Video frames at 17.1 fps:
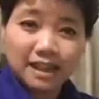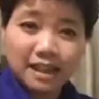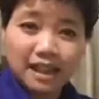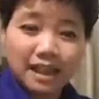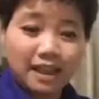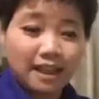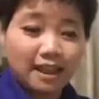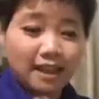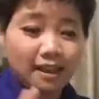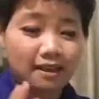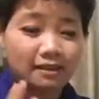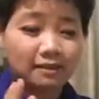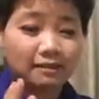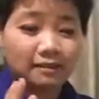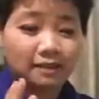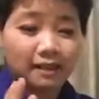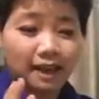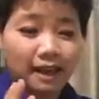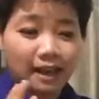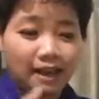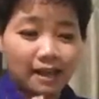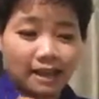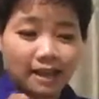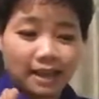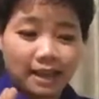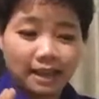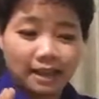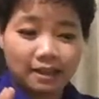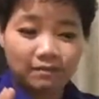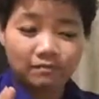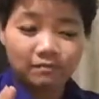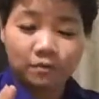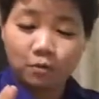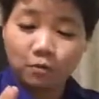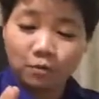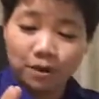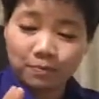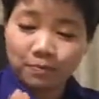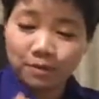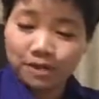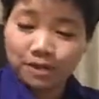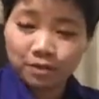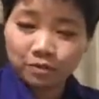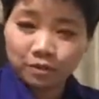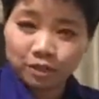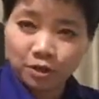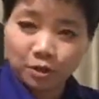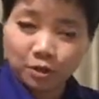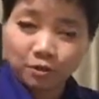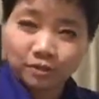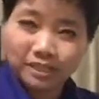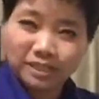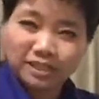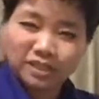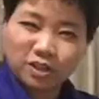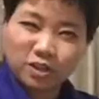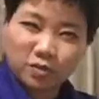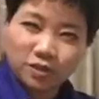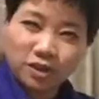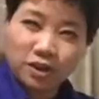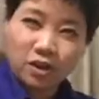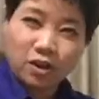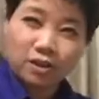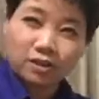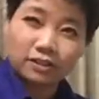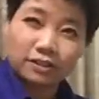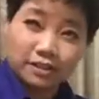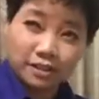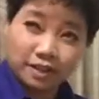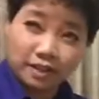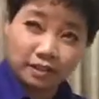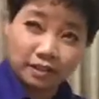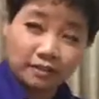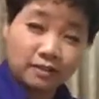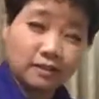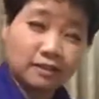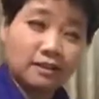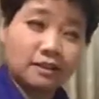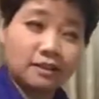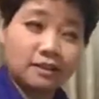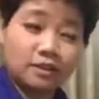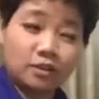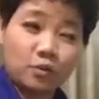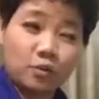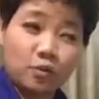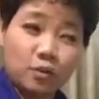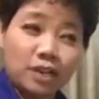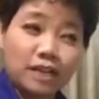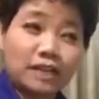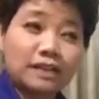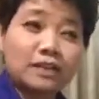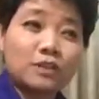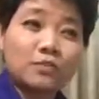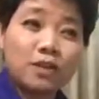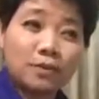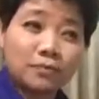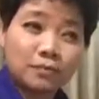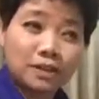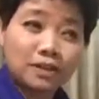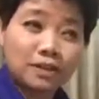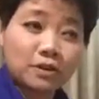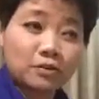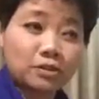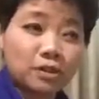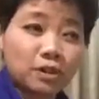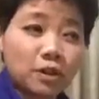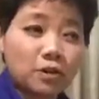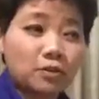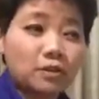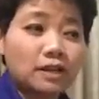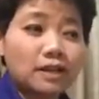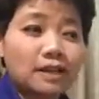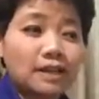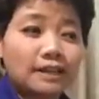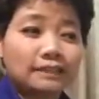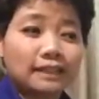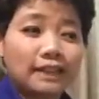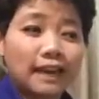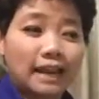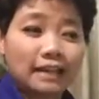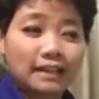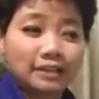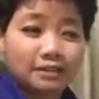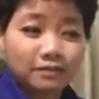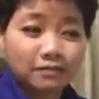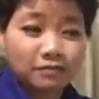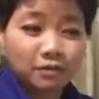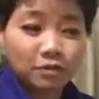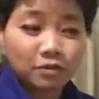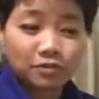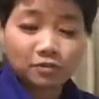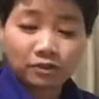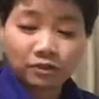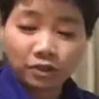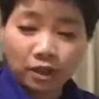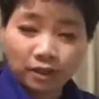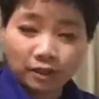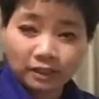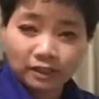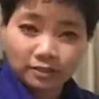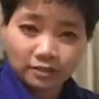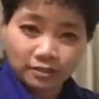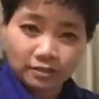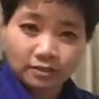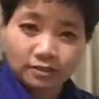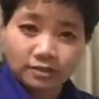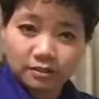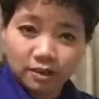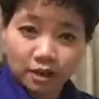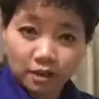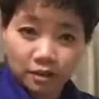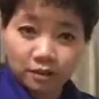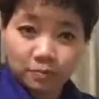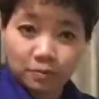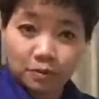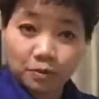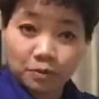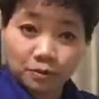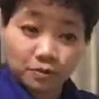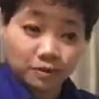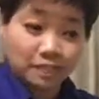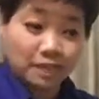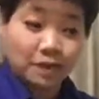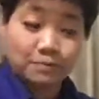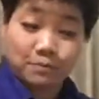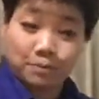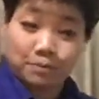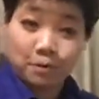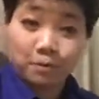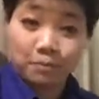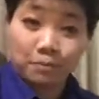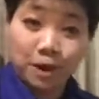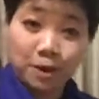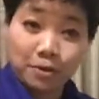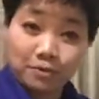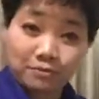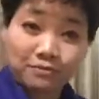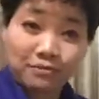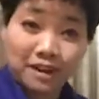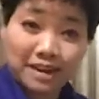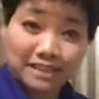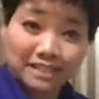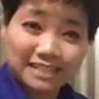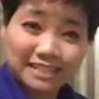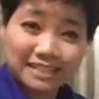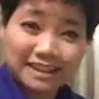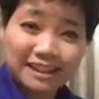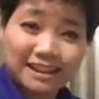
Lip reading: and I have a web radio show that is going on a year. It's a weekly web radio show that I interview thought leaders, entrepreneurs. I promote my own friends,